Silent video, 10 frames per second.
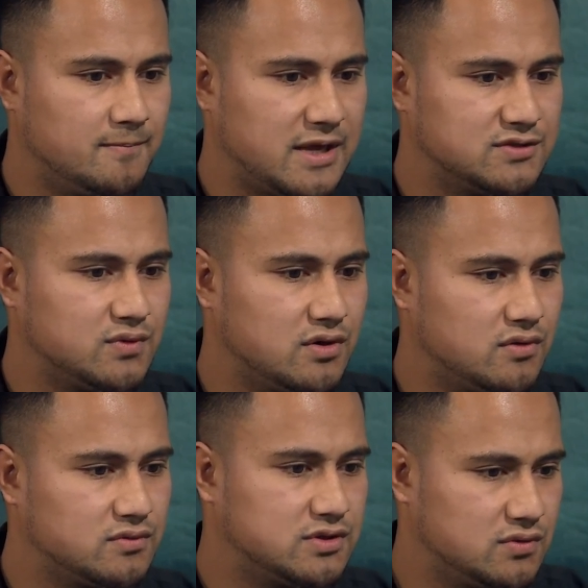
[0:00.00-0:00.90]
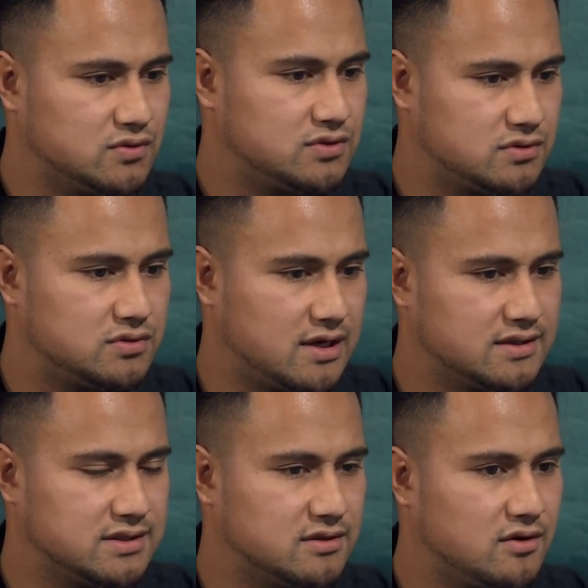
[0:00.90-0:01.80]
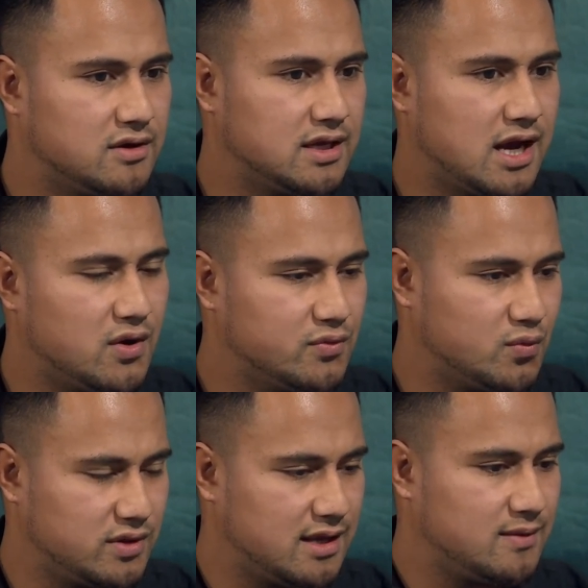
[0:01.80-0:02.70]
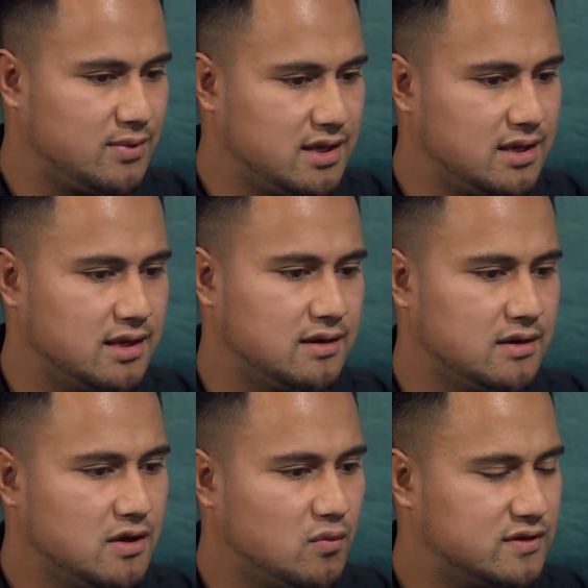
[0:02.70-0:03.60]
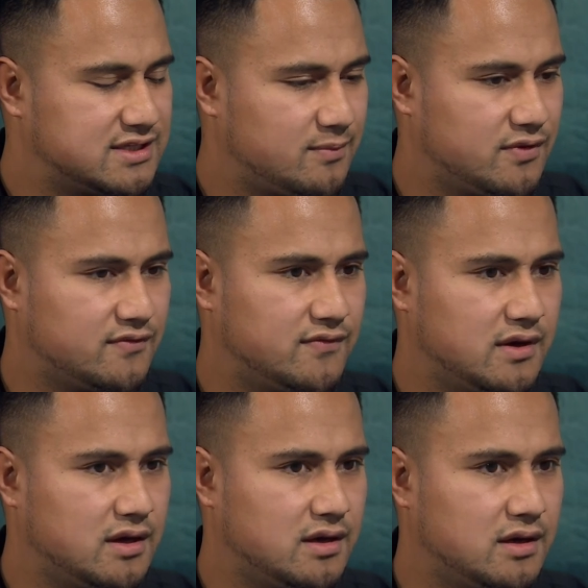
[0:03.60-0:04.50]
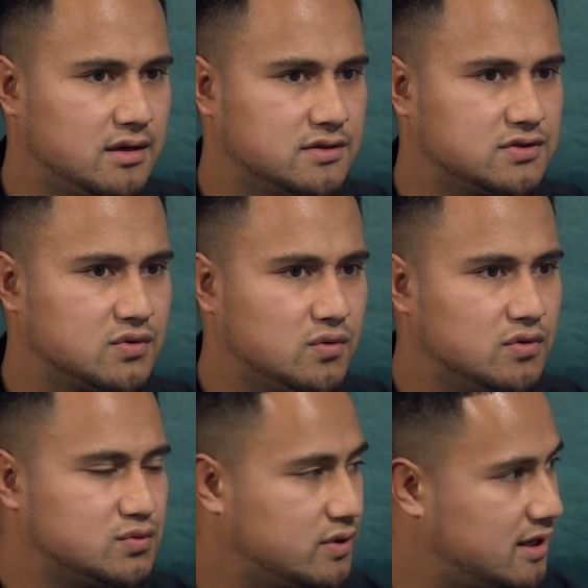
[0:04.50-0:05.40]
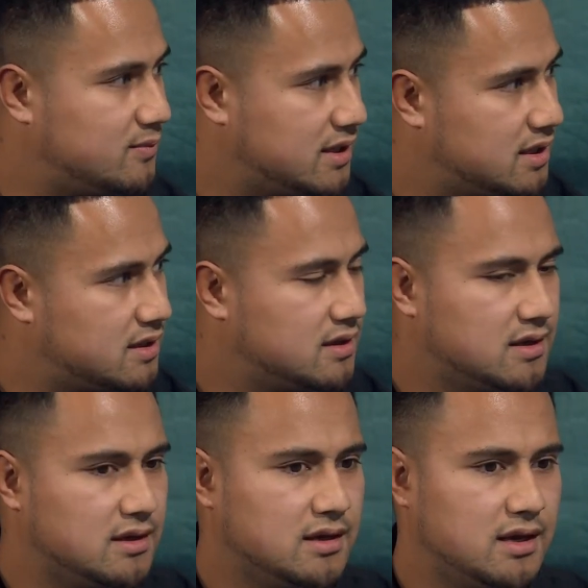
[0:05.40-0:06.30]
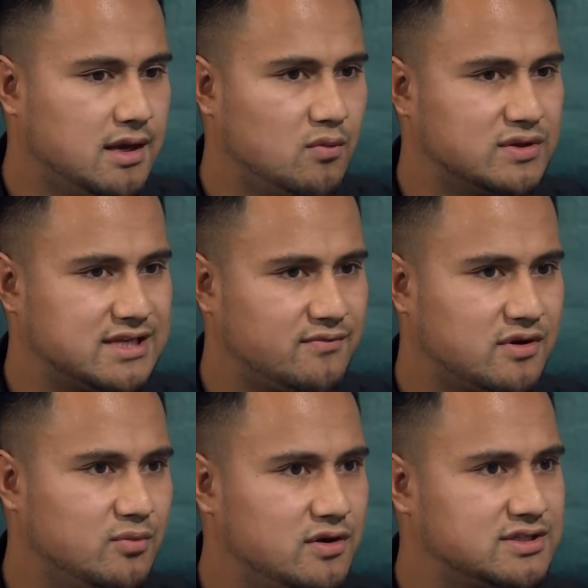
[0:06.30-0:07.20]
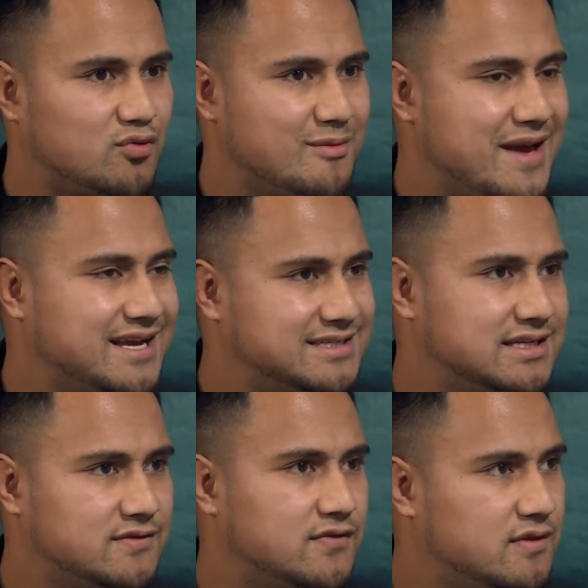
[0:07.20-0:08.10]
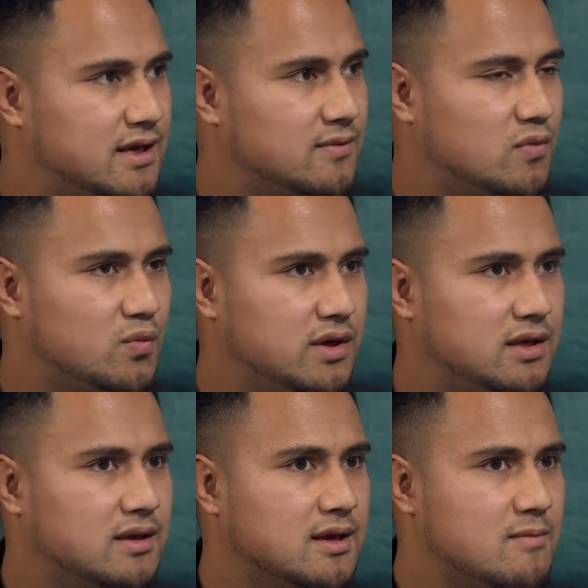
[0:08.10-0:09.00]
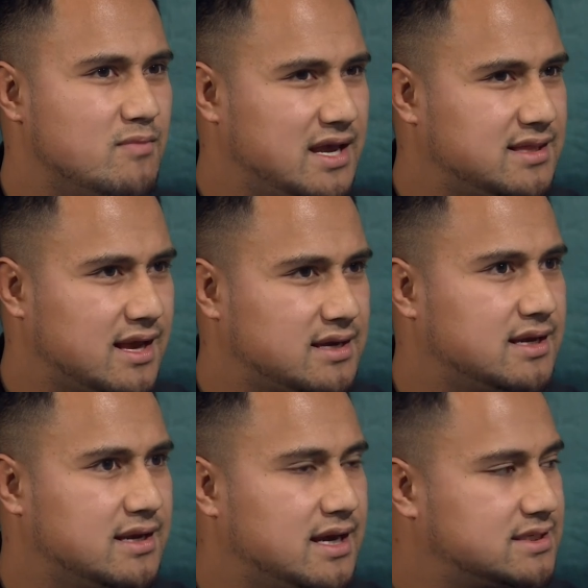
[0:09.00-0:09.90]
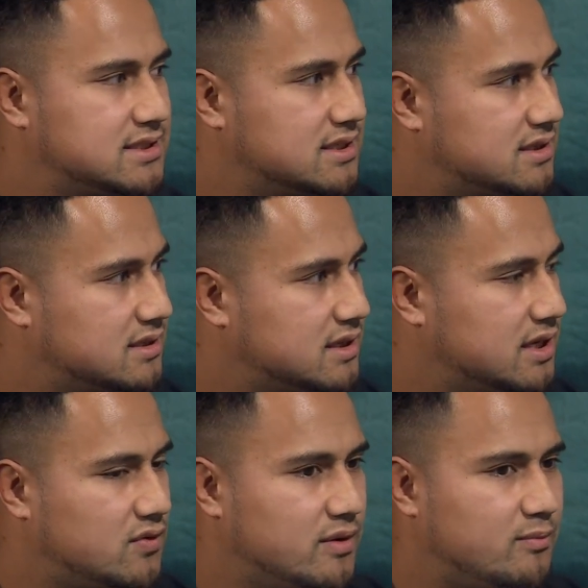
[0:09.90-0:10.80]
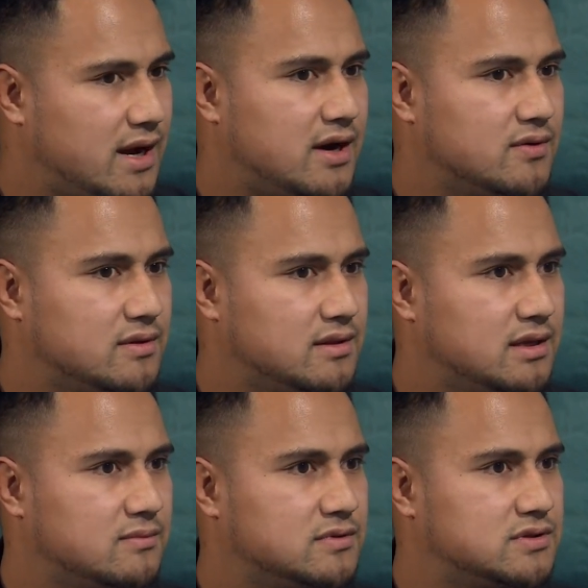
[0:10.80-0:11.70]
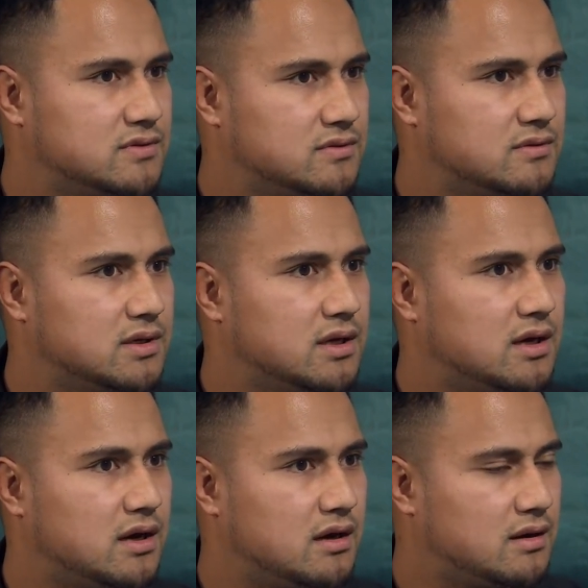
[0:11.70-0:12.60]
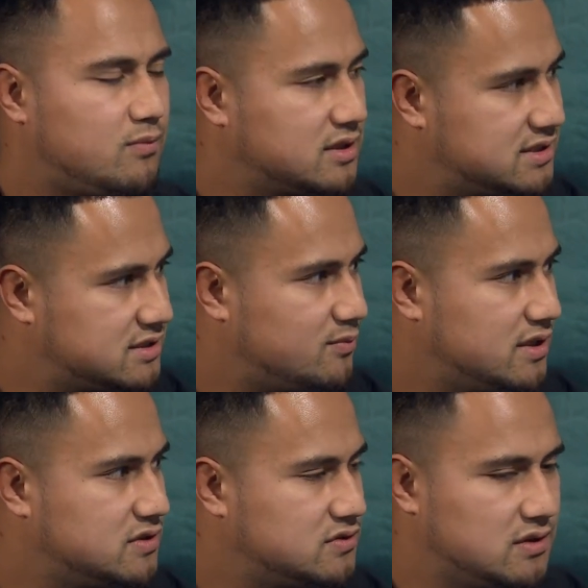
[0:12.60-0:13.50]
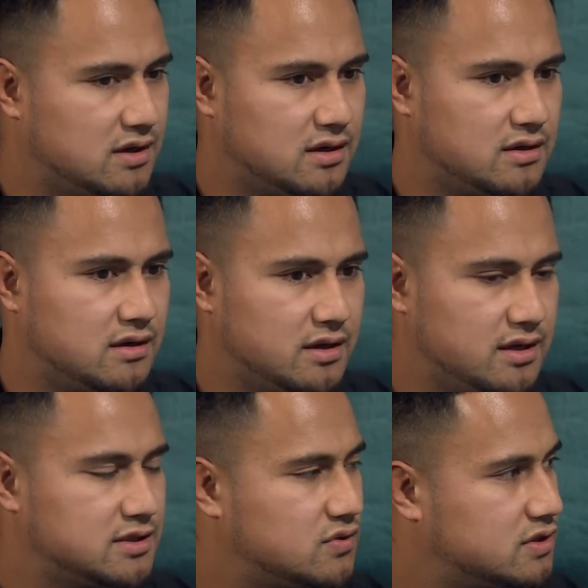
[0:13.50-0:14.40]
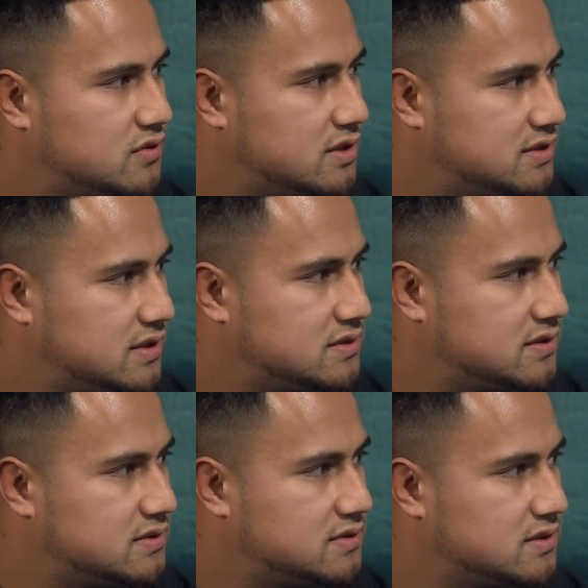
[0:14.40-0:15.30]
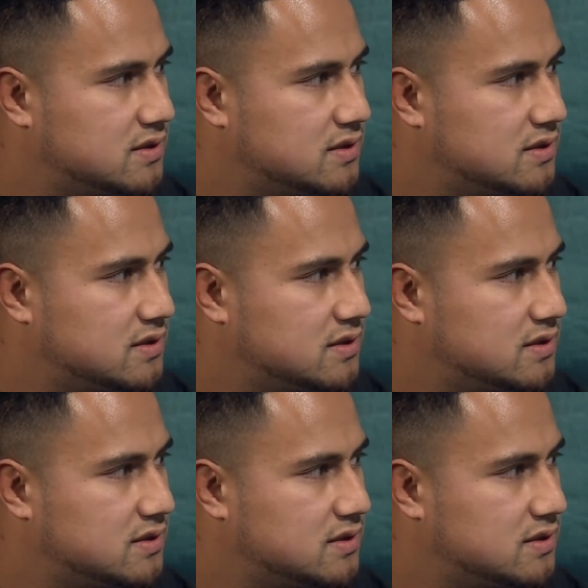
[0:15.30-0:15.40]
as we go to 2030, how old will they be and what type of schools will they be in, mm-hmm. and what type of communities are we imagining for them? When we make that connection, it'll empower them to participate in the 2020 census.